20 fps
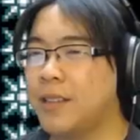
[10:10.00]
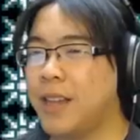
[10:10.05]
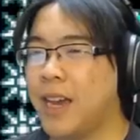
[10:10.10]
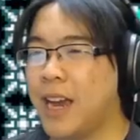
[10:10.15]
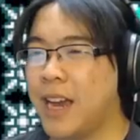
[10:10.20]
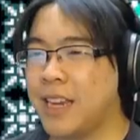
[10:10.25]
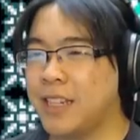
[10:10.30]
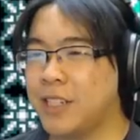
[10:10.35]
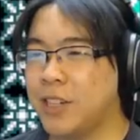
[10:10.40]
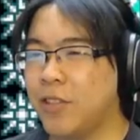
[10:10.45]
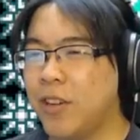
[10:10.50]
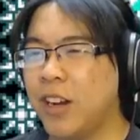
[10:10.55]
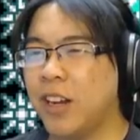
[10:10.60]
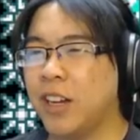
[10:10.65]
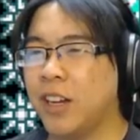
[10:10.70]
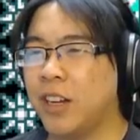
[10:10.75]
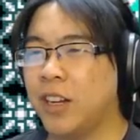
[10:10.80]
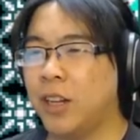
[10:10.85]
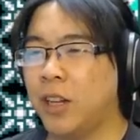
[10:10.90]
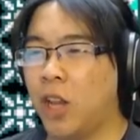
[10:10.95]
Guys, there are a
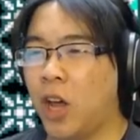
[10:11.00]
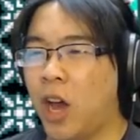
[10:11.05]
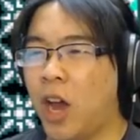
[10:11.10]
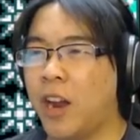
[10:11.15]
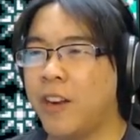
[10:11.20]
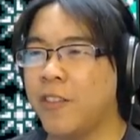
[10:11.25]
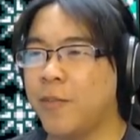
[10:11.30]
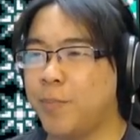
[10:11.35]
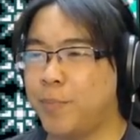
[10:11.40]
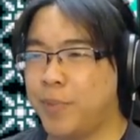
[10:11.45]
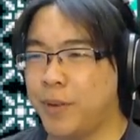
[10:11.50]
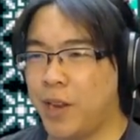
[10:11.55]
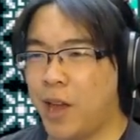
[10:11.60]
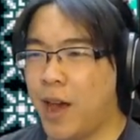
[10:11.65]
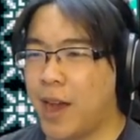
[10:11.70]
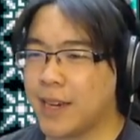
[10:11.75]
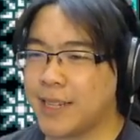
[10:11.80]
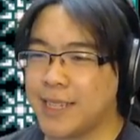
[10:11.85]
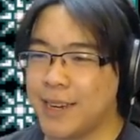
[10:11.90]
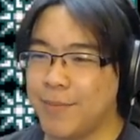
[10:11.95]
lot of
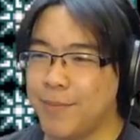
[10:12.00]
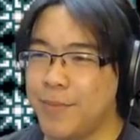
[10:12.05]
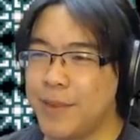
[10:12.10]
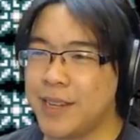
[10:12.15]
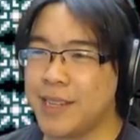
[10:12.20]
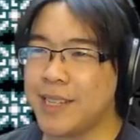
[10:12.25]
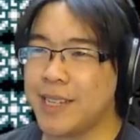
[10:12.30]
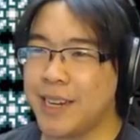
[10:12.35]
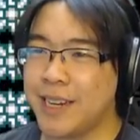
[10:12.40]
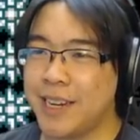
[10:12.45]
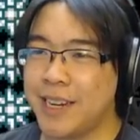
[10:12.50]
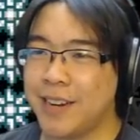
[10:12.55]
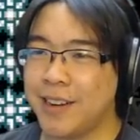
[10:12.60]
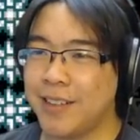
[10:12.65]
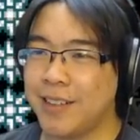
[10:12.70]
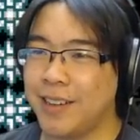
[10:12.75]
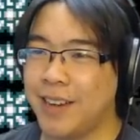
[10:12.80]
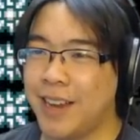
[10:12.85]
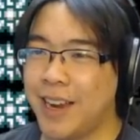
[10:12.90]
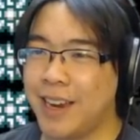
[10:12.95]
blocks I'm missing
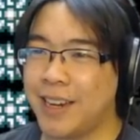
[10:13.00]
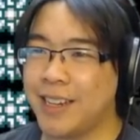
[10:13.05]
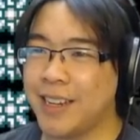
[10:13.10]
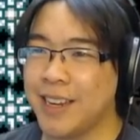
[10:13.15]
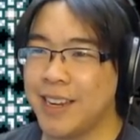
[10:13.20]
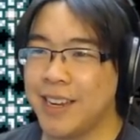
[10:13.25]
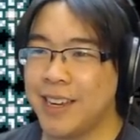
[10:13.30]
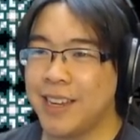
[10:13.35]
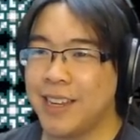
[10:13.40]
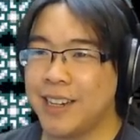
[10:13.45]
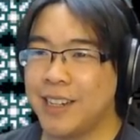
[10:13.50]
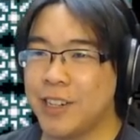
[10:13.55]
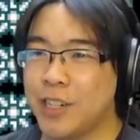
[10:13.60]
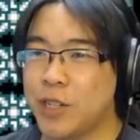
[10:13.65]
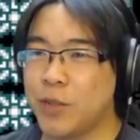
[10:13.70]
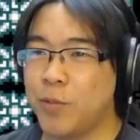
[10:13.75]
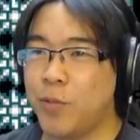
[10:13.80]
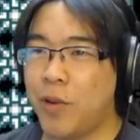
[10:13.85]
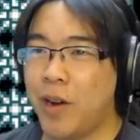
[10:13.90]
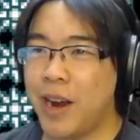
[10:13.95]
here. Like,
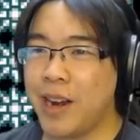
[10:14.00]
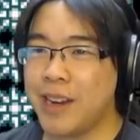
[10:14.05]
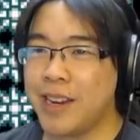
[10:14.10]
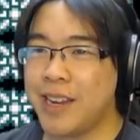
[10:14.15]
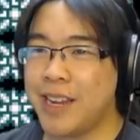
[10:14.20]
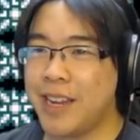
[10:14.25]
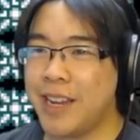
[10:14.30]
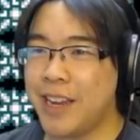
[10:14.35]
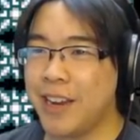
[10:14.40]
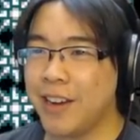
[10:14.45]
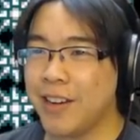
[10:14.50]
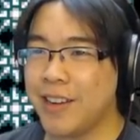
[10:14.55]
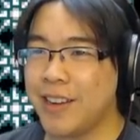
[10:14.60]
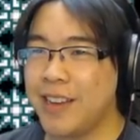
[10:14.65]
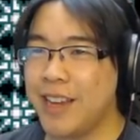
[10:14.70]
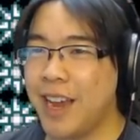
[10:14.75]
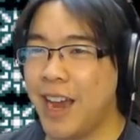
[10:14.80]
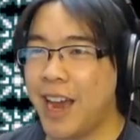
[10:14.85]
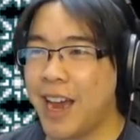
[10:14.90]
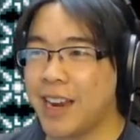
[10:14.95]
there's one here.
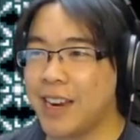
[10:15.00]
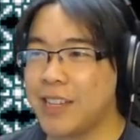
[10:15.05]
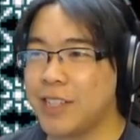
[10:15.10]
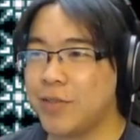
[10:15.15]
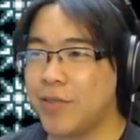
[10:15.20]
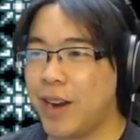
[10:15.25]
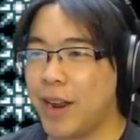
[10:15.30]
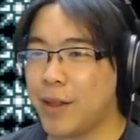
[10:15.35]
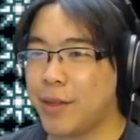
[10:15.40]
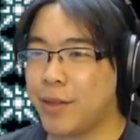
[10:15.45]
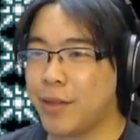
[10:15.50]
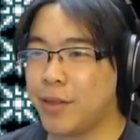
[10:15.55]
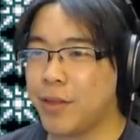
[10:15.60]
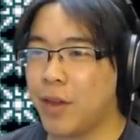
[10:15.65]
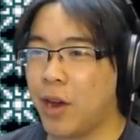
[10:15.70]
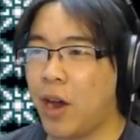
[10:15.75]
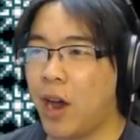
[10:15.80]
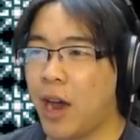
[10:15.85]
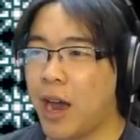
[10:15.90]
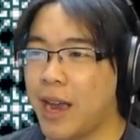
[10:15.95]
Yeah, that's what I
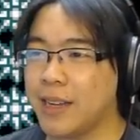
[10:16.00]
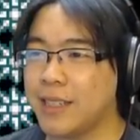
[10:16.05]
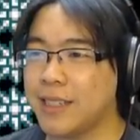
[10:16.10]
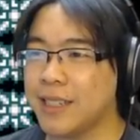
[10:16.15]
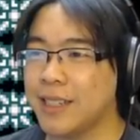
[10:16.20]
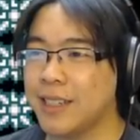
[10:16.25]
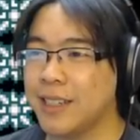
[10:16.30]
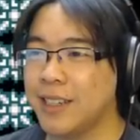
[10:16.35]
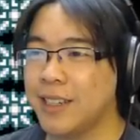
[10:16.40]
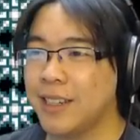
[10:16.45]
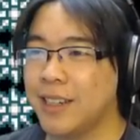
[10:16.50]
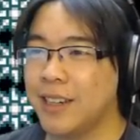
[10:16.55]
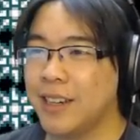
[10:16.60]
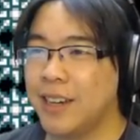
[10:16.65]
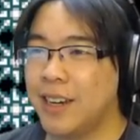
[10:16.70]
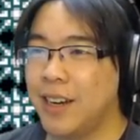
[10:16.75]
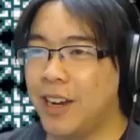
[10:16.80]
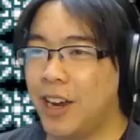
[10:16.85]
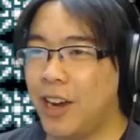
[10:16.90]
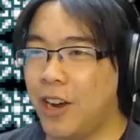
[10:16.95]

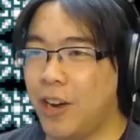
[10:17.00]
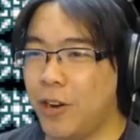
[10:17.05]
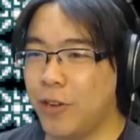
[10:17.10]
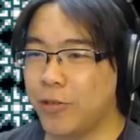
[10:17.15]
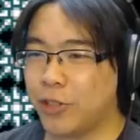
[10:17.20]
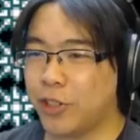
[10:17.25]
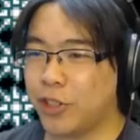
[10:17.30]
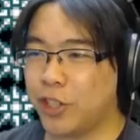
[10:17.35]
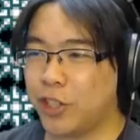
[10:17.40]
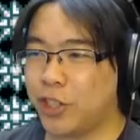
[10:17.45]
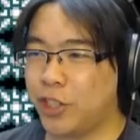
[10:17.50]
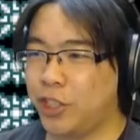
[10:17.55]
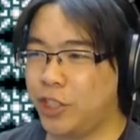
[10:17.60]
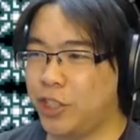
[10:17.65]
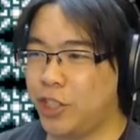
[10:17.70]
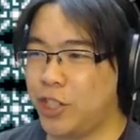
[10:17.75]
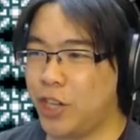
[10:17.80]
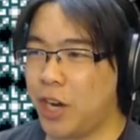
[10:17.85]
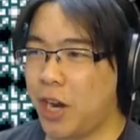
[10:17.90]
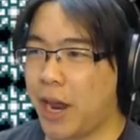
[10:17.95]
thought. Oh,
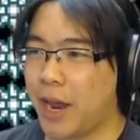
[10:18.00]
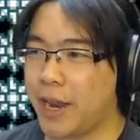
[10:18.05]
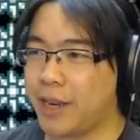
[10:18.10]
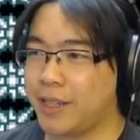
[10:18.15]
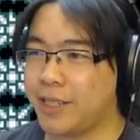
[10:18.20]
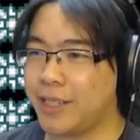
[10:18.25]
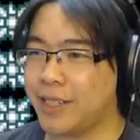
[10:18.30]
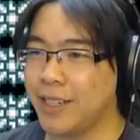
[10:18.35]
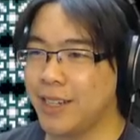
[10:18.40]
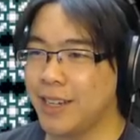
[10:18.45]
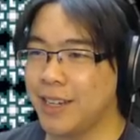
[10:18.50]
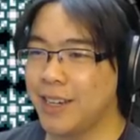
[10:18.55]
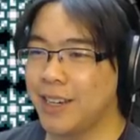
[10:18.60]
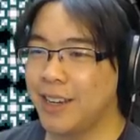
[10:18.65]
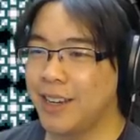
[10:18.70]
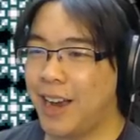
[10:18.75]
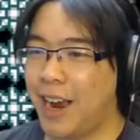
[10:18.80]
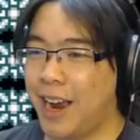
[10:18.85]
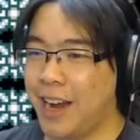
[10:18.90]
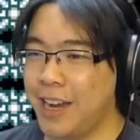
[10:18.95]
shit.
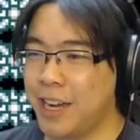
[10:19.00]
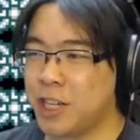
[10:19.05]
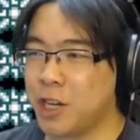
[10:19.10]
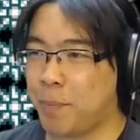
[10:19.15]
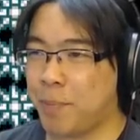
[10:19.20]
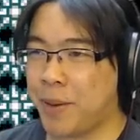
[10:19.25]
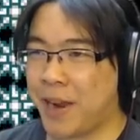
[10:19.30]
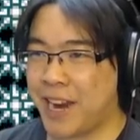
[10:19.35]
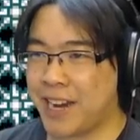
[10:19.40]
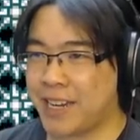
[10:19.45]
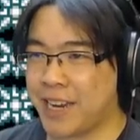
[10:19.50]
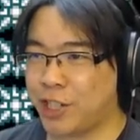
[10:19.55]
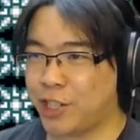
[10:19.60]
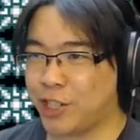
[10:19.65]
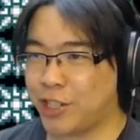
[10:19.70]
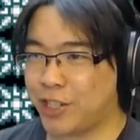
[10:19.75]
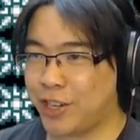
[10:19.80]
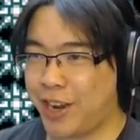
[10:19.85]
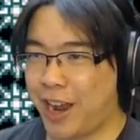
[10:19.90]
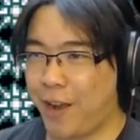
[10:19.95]
I need to pay
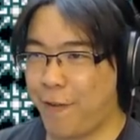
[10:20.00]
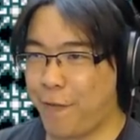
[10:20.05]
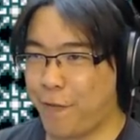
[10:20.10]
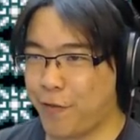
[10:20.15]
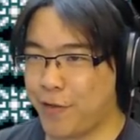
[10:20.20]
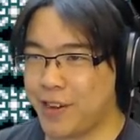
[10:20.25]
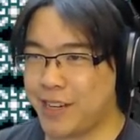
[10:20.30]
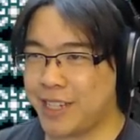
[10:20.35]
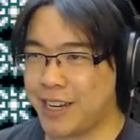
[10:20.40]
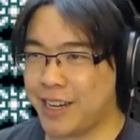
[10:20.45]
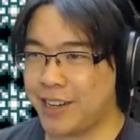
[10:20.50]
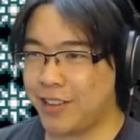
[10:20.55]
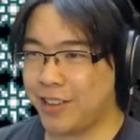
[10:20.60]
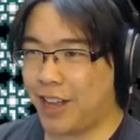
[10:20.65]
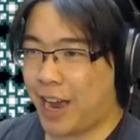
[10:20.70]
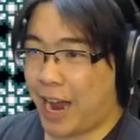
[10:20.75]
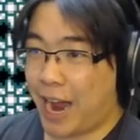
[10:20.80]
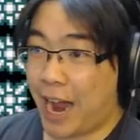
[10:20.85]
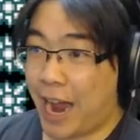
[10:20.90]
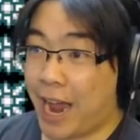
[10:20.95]
attention to every single
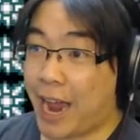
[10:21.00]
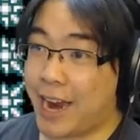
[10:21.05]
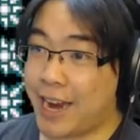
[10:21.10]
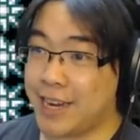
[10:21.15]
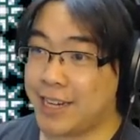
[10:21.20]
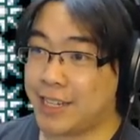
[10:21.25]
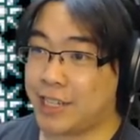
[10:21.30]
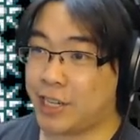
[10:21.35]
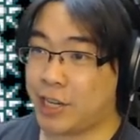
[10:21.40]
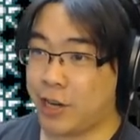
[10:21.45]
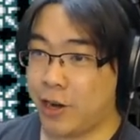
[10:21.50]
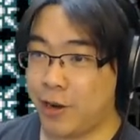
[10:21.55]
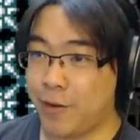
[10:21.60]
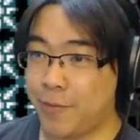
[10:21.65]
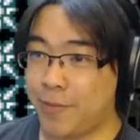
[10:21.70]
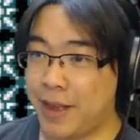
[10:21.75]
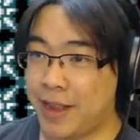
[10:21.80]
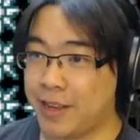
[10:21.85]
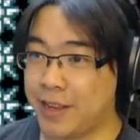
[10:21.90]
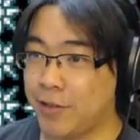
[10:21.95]
ice
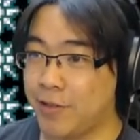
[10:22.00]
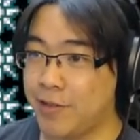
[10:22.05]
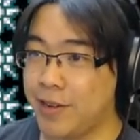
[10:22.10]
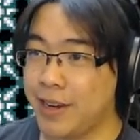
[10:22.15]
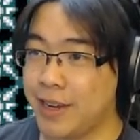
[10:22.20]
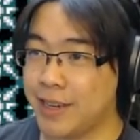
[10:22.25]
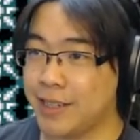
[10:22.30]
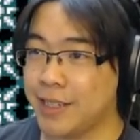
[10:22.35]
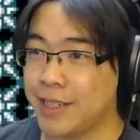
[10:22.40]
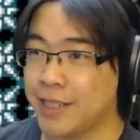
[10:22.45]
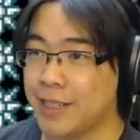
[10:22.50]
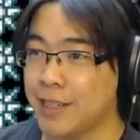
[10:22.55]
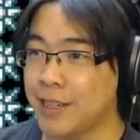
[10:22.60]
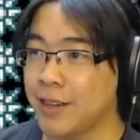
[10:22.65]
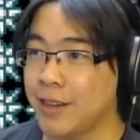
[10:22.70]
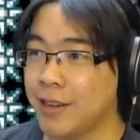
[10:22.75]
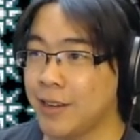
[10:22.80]
cube that there is.